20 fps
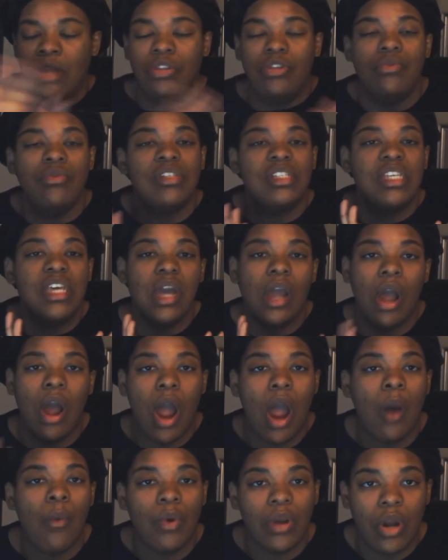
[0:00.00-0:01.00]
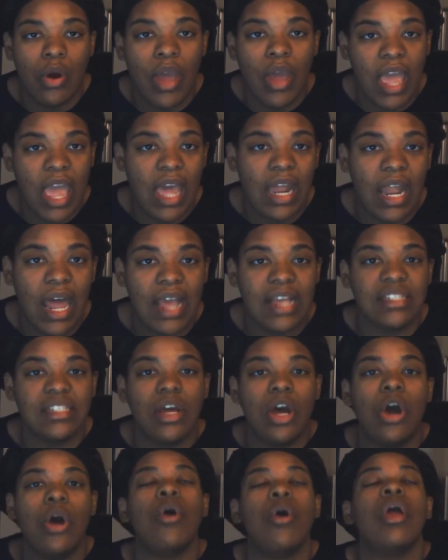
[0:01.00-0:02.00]
you see a car with no headlights
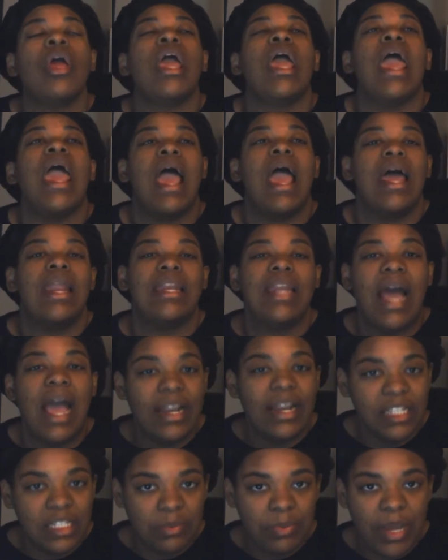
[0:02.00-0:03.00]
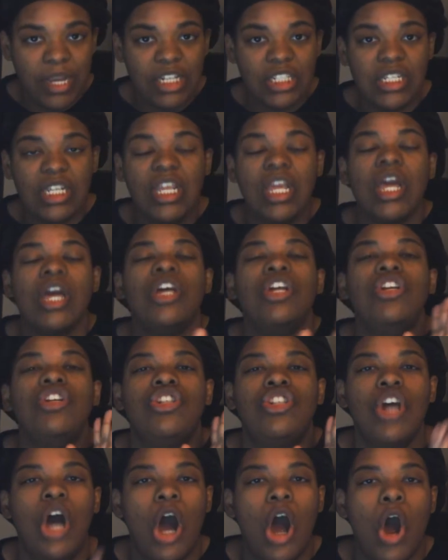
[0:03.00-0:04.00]
on at night especially,
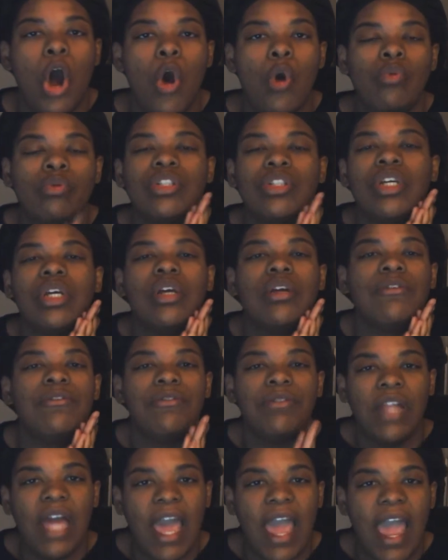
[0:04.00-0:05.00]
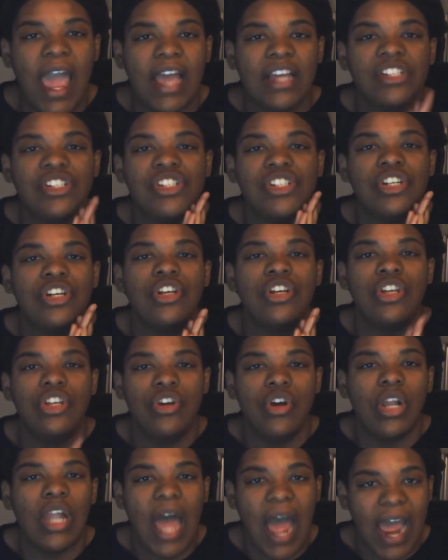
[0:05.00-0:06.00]
don't flash
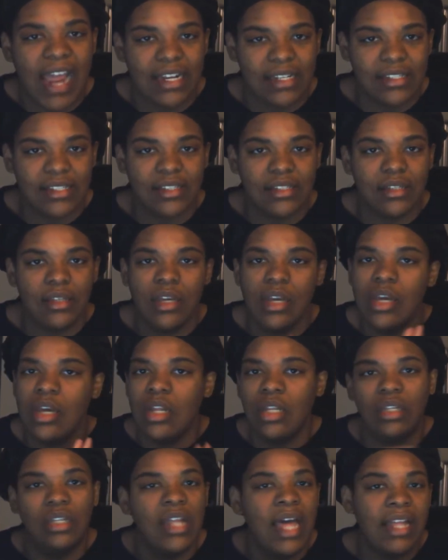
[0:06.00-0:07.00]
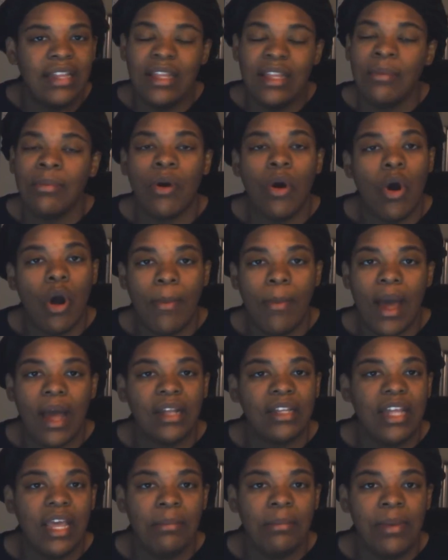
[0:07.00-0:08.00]
your lights. Let them go
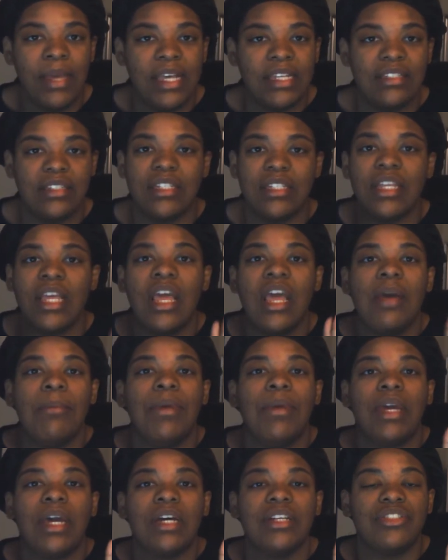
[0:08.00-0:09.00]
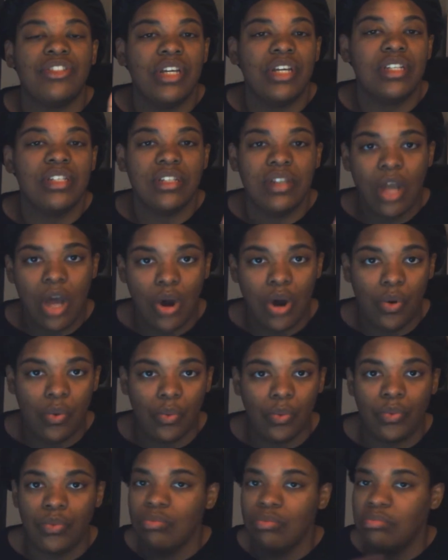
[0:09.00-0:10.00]
about their business, because just know